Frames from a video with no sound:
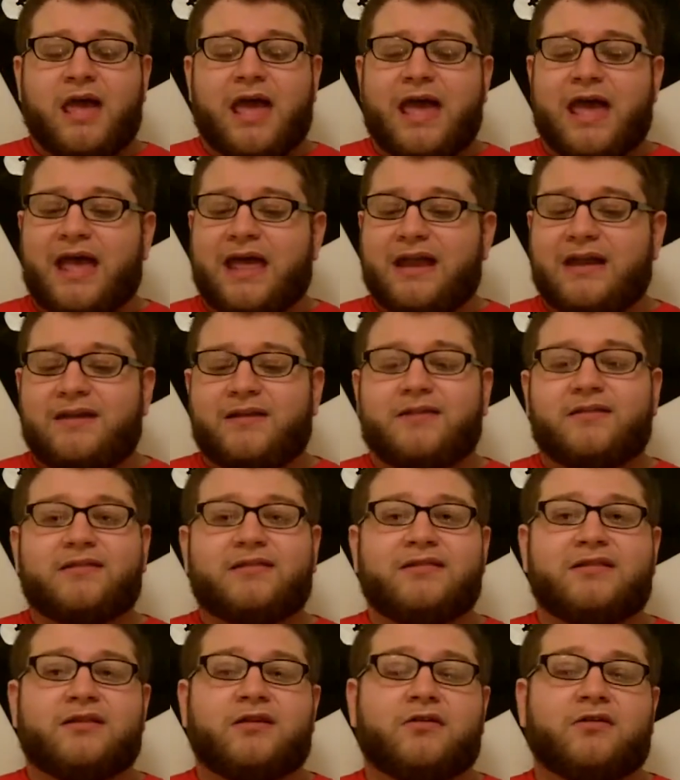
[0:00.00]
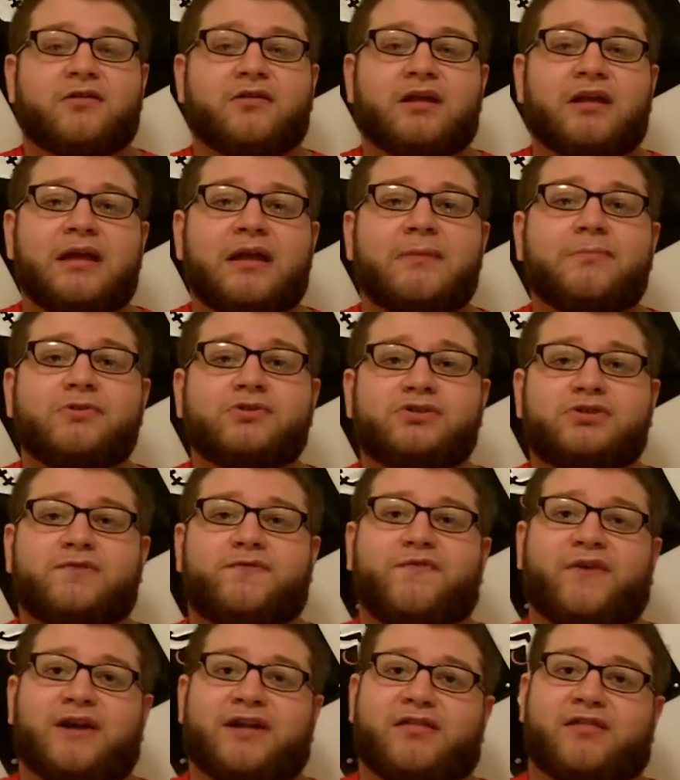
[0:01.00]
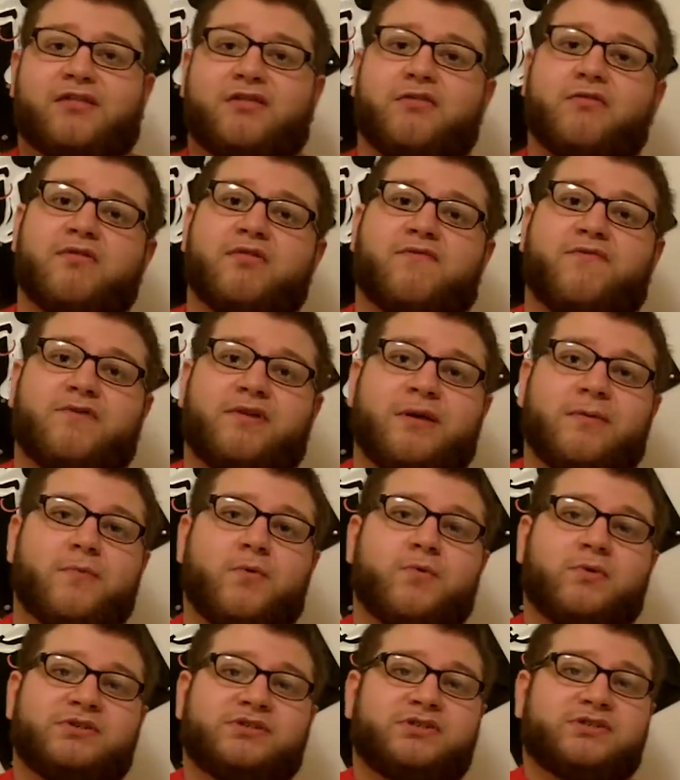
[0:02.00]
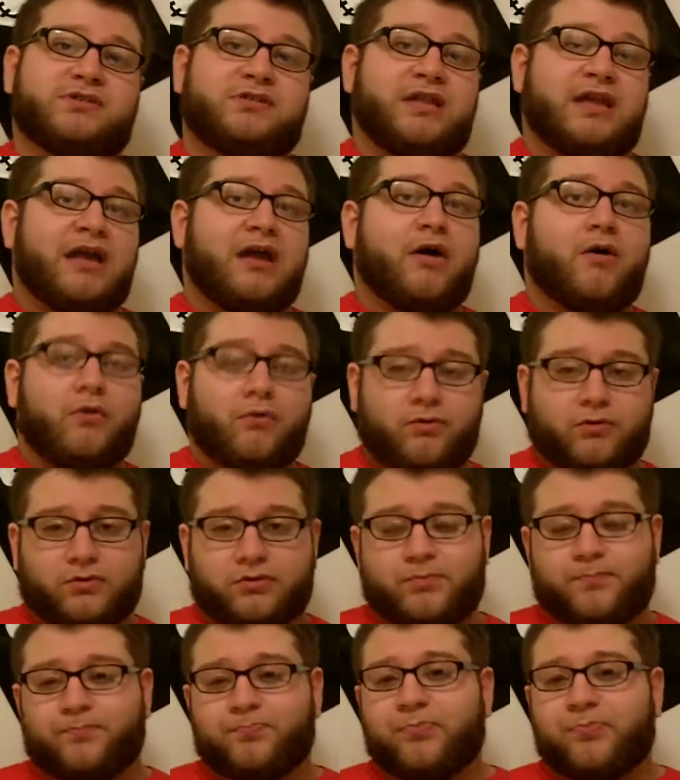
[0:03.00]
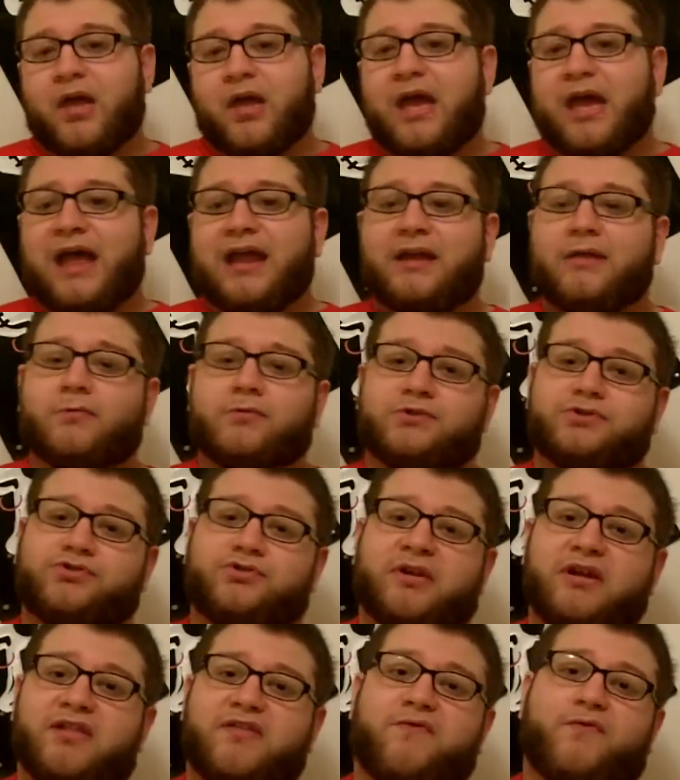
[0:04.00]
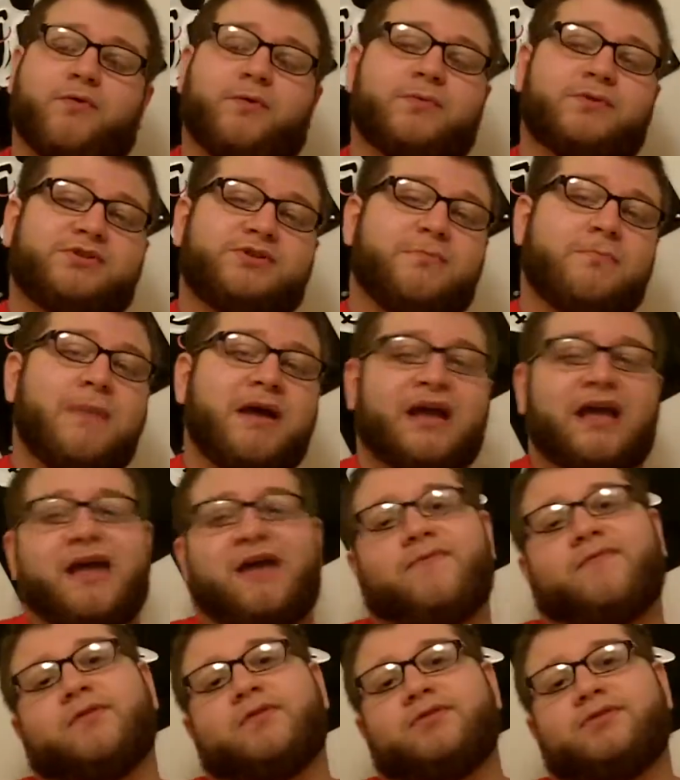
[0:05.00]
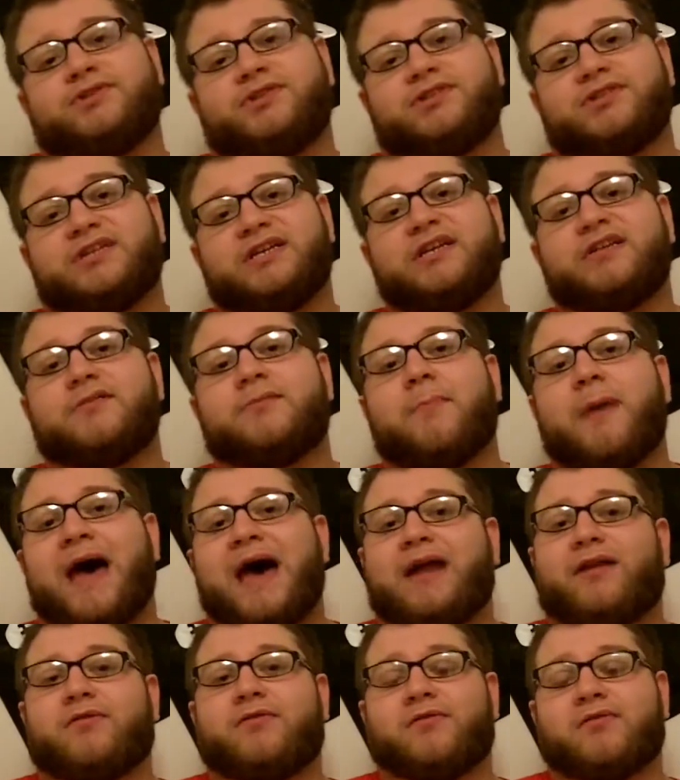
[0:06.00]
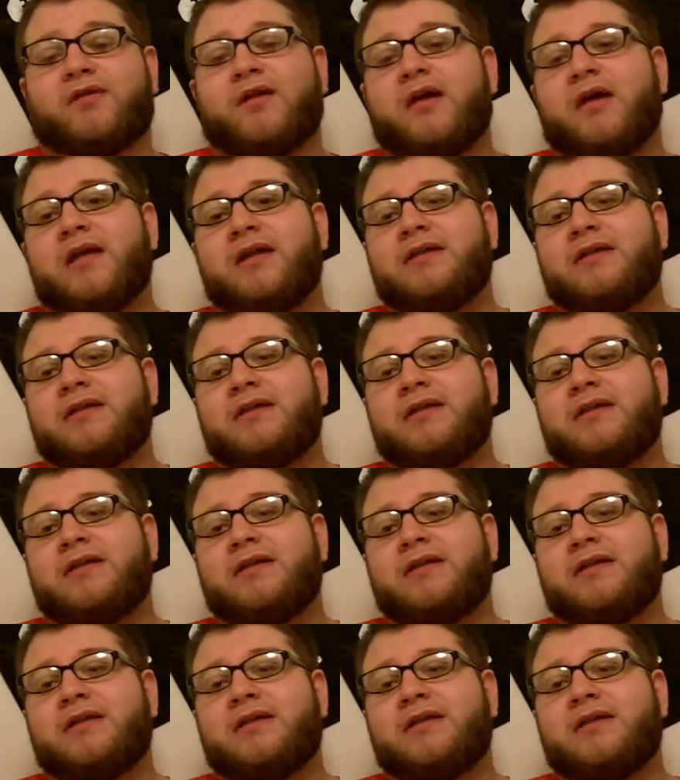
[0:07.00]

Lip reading: And you're able to find stones for them in which they hold, and it will transform into Mega Evolutions in the battles.